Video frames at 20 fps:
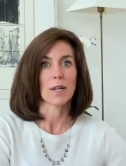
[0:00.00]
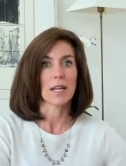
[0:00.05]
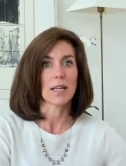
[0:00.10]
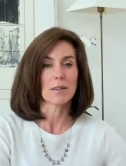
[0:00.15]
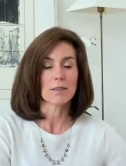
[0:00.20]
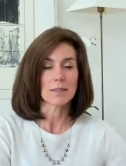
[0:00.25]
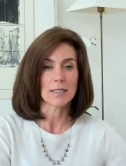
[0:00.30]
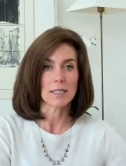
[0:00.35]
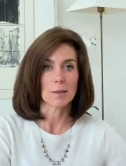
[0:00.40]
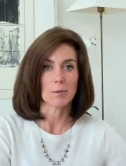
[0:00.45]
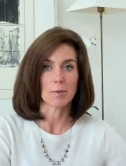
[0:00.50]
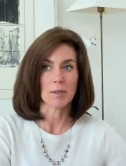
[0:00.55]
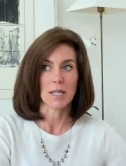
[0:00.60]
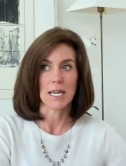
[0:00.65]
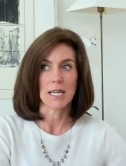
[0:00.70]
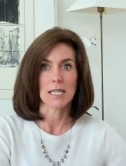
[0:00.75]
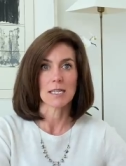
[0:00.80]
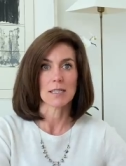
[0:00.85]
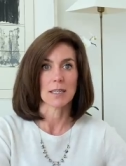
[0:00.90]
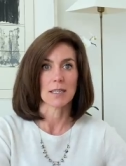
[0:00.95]
I looked at the
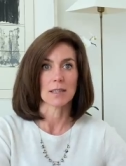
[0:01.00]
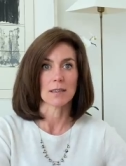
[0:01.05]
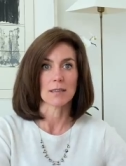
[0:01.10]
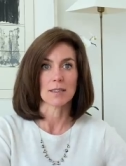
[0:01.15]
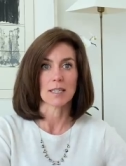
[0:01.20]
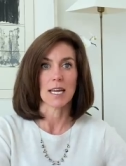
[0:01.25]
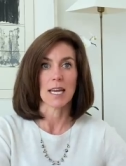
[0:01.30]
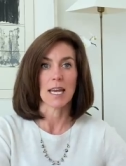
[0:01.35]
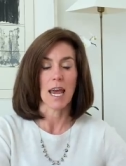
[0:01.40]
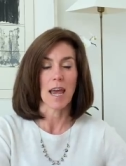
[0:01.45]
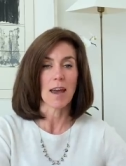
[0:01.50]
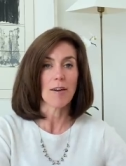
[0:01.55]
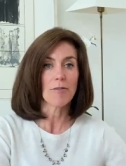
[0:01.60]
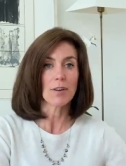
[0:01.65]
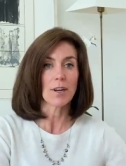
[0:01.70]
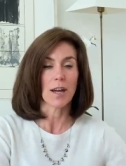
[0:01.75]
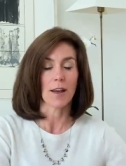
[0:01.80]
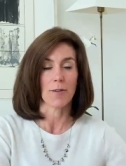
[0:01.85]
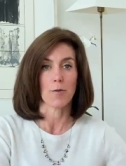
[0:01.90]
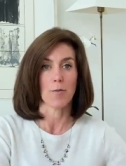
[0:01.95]
plans, it looked like
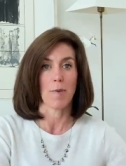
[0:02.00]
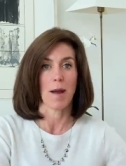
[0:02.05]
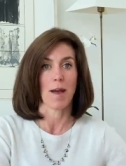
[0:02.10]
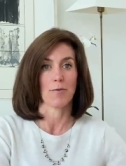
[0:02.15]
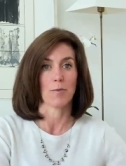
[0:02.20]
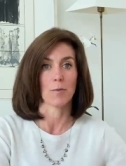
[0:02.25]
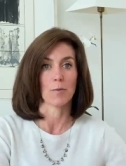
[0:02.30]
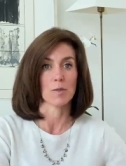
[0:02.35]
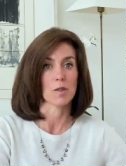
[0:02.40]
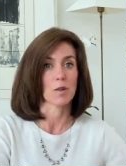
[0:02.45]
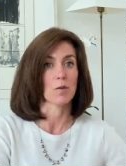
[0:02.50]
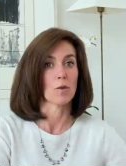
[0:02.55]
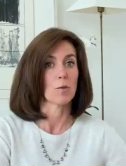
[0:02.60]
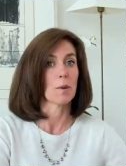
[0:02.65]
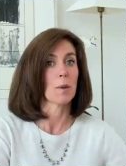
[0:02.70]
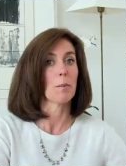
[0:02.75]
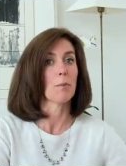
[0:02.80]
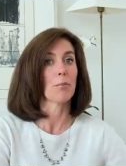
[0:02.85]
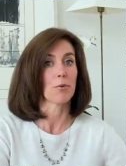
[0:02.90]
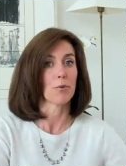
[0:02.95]
every other bathroom was going to
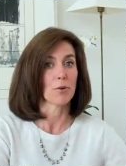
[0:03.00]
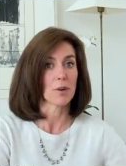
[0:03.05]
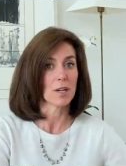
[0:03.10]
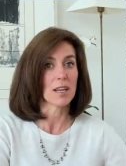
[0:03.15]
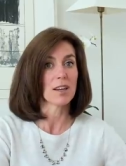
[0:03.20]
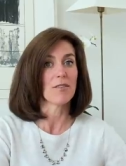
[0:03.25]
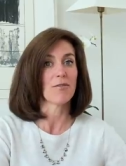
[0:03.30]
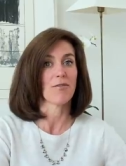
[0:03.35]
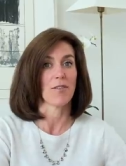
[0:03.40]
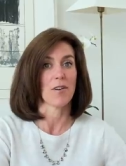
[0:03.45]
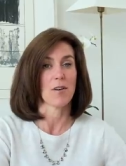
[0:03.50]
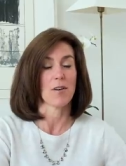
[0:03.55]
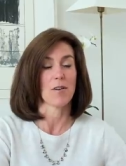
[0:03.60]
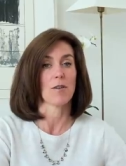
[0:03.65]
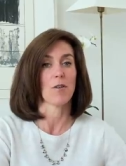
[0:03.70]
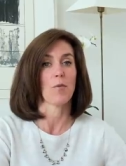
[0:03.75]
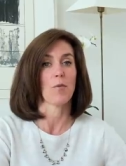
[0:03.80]
be pretty far